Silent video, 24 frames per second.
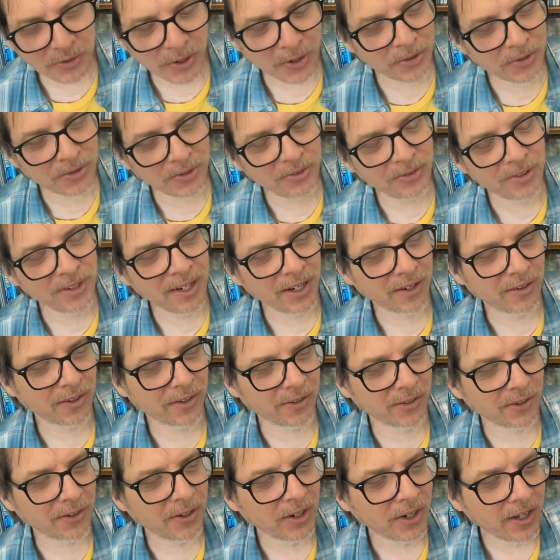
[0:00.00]
cartoon
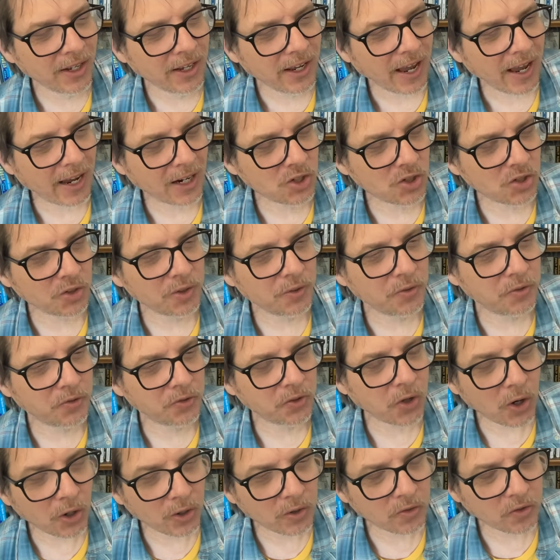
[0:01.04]
character, actually
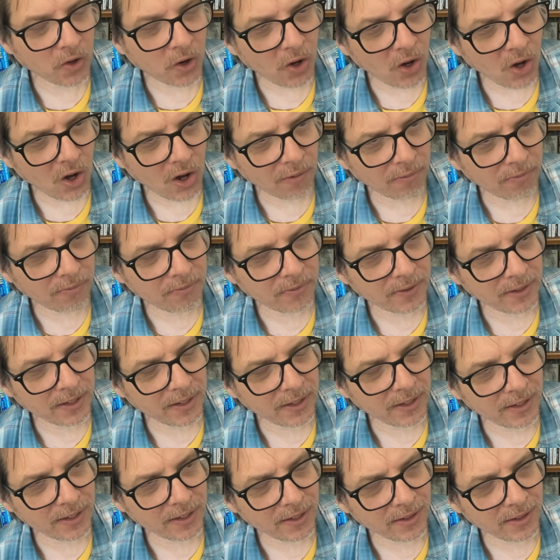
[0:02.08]
starts off
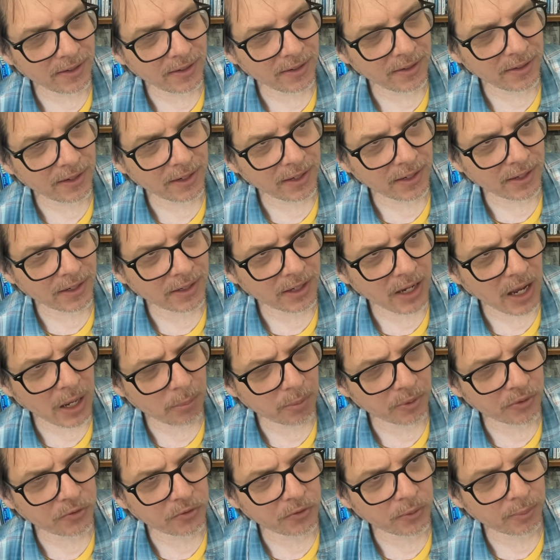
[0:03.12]
in a
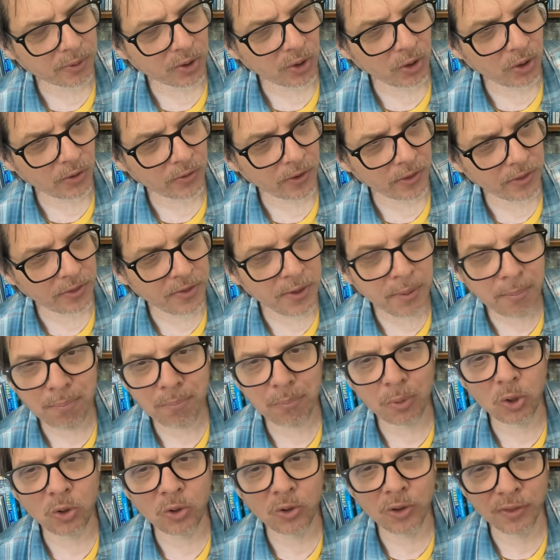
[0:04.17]
comic strip called
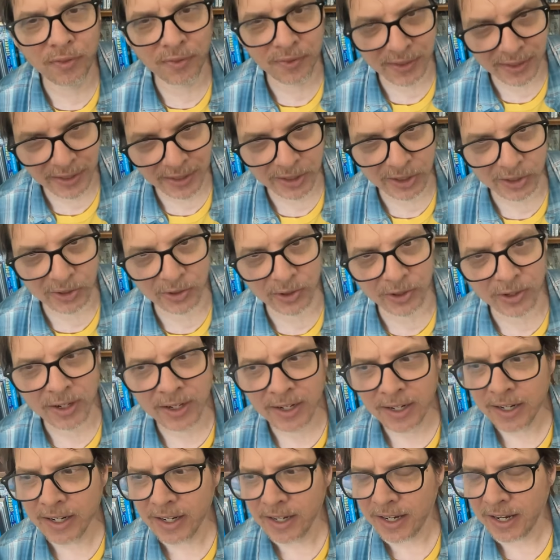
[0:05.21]
Thimble Theater,
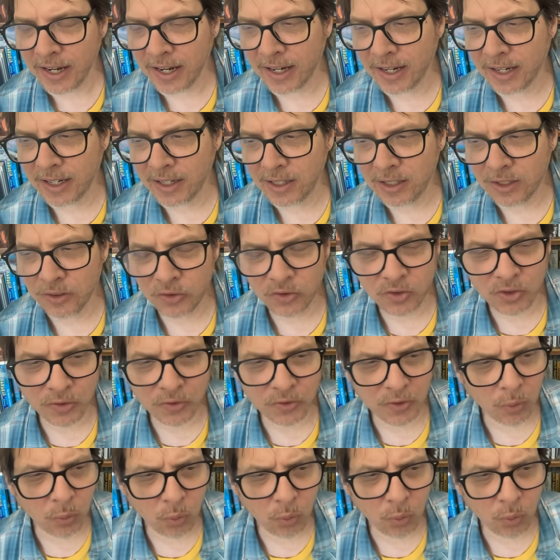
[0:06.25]
and he's just a